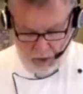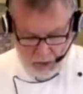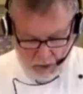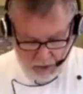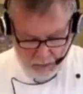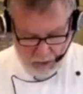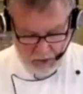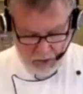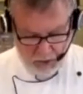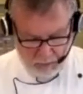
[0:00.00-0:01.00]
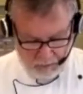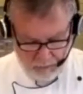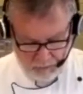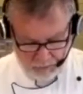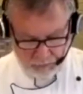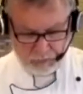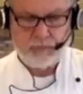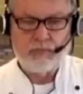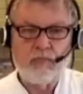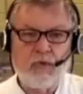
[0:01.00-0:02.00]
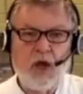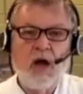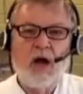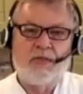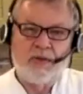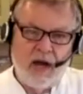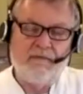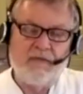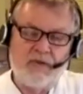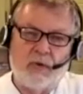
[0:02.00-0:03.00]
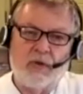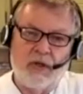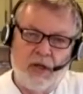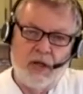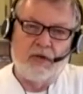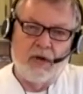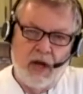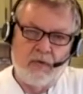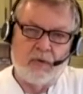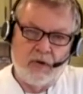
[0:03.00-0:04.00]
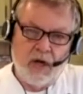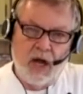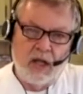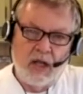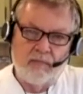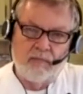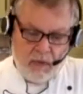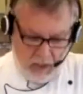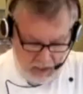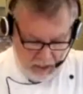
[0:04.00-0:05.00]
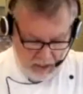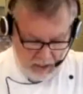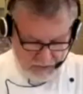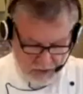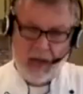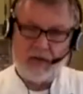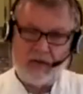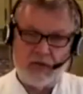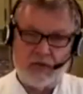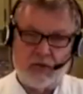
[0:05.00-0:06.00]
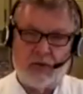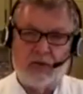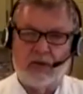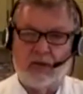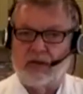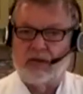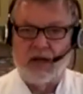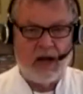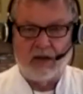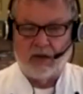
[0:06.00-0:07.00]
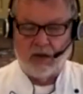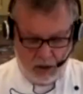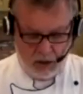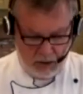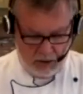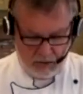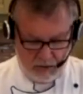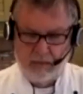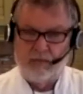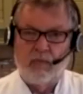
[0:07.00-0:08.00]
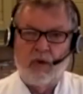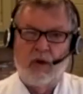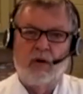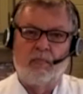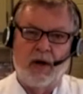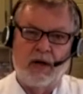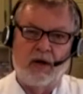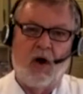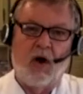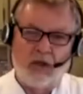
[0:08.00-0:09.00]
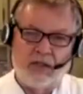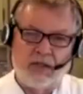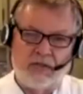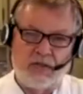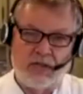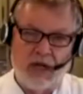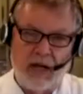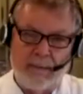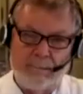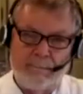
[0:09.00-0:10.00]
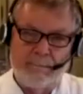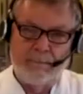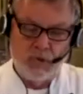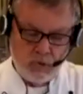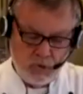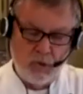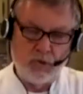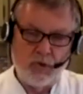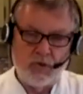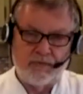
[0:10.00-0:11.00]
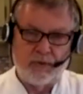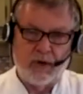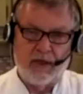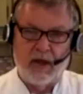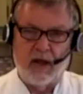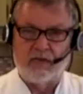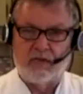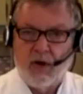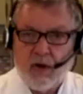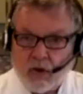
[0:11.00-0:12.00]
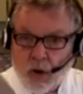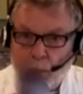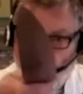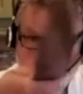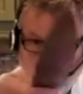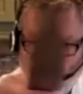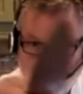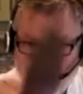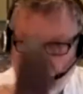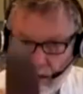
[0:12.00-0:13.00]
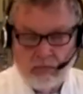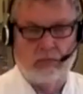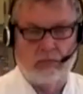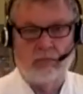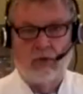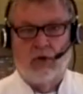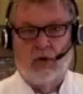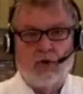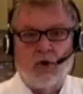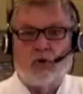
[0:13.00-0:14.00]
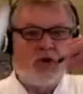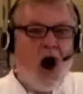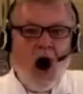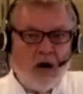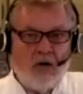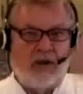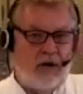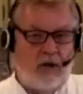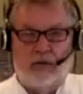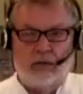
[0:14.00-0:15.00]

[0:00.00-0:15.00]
Number two, the knife is only in your hand when you're cutting. It's an amazing tool. It's got a long history, but all it does is cut. So don't use it for anything else. Don't point with it. Don't talk with it.